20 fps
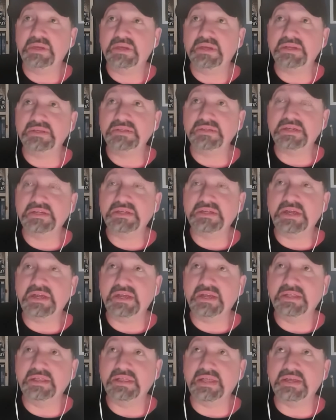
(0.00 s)
because I
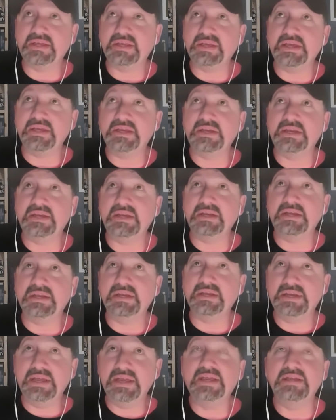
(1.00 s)
and
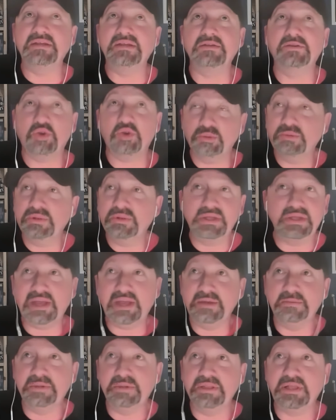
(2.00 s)
again,
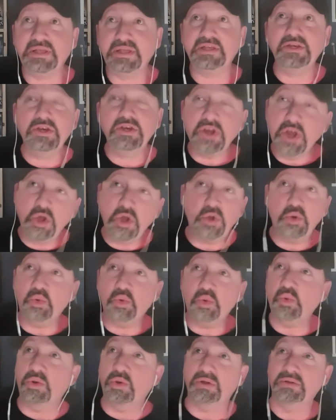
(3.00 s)
normally I'd be like,
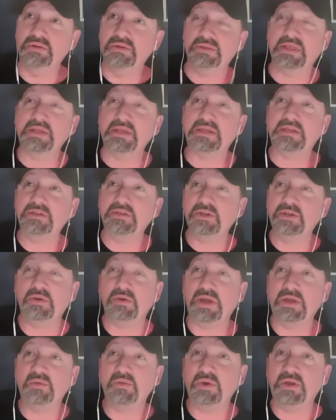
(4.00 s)
no,
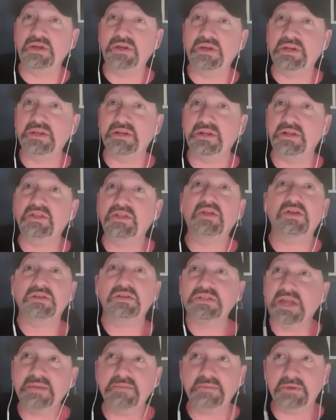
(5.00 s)
I wanted it a
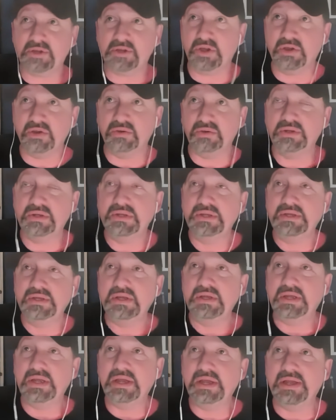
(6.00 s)
long time ago.
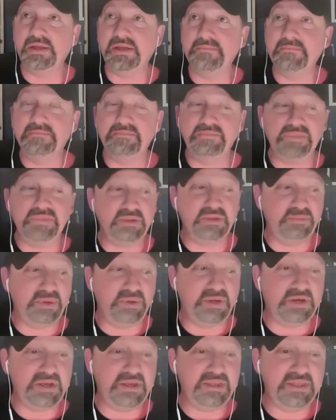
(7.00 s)

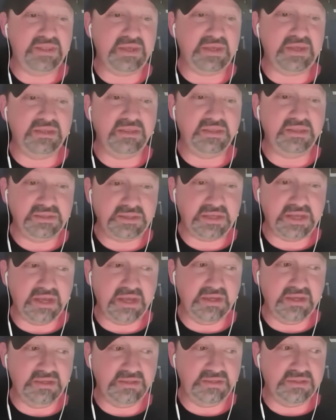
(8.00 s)
But I think in this
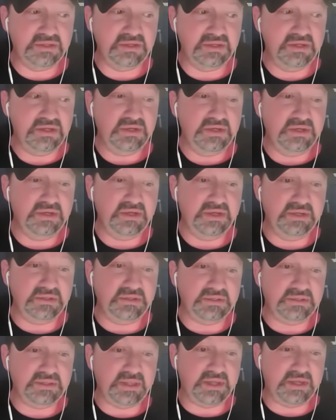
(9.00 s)
case,
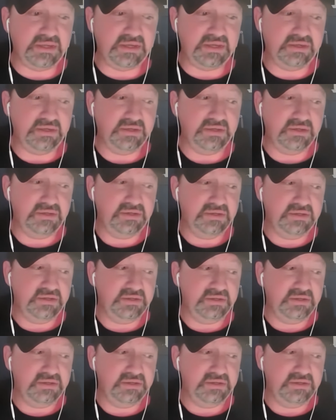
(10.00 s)
it's like,